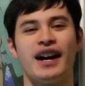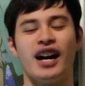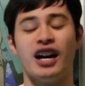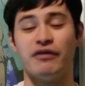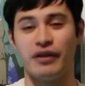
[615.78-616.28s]

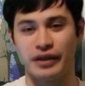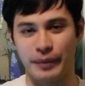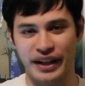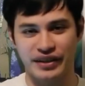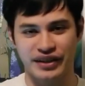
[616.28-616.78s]
of the
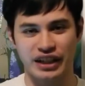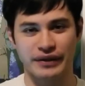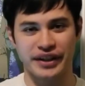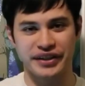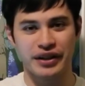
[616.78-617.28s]
main
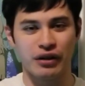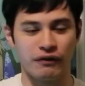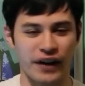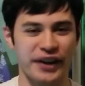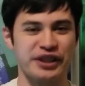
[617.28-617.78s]
series,
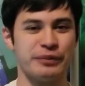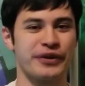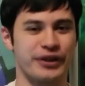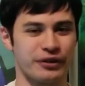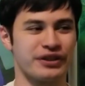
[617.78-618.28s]
Volume
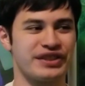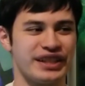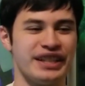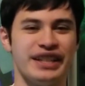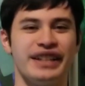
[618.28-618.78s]

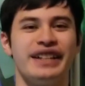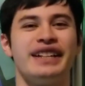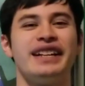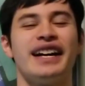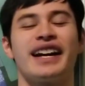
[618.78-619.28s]
13,
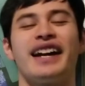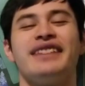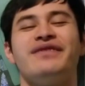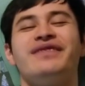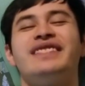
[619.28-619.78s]
and
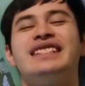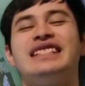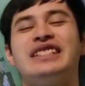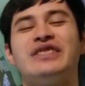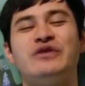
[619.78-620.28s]
I'm
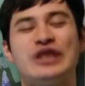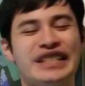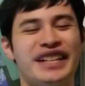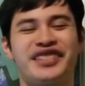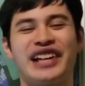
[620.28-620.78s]

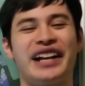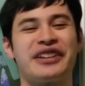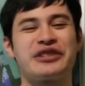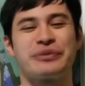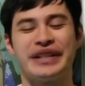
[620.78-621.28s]
really excited
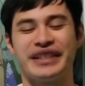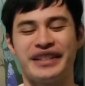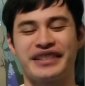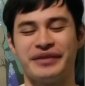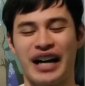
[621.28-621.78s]
to read
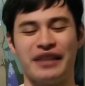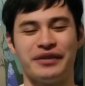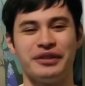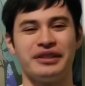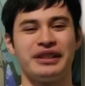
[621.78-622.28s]
this
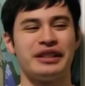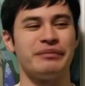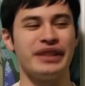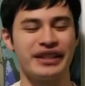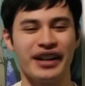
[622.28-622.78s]
novel
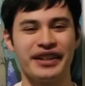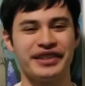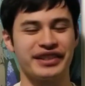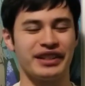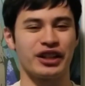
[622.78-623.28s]

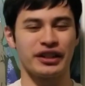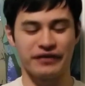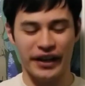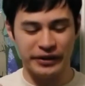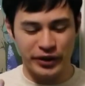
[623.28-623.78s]
because
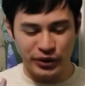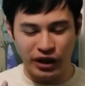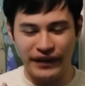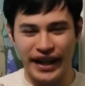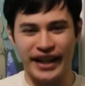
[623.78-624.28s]
Volume
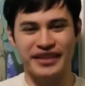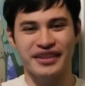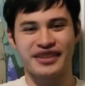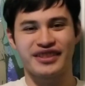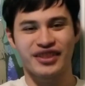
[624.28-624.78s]
12 ends
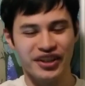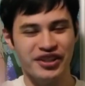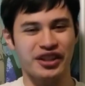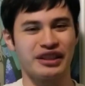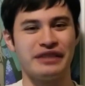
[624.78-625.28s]
on such
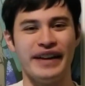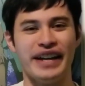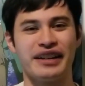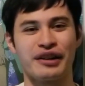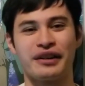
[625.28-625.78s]
a
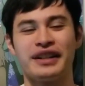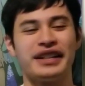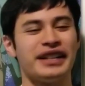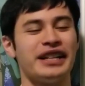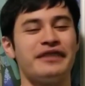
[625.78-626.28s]
cliffhanger.
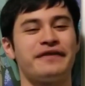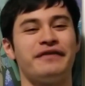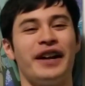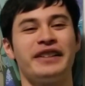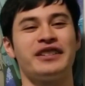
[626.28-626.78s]
If
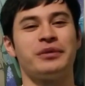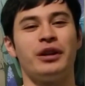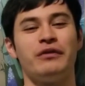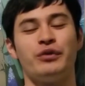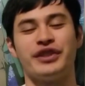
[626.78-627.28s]
Volume
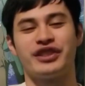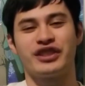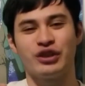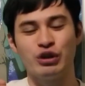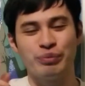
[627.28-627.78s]
12 was
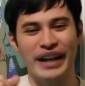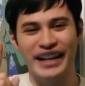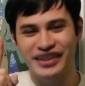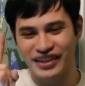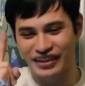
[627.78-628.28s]
2
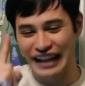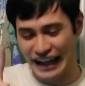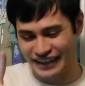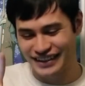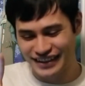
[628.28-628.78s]
pages
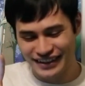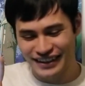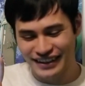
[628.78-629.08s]
less,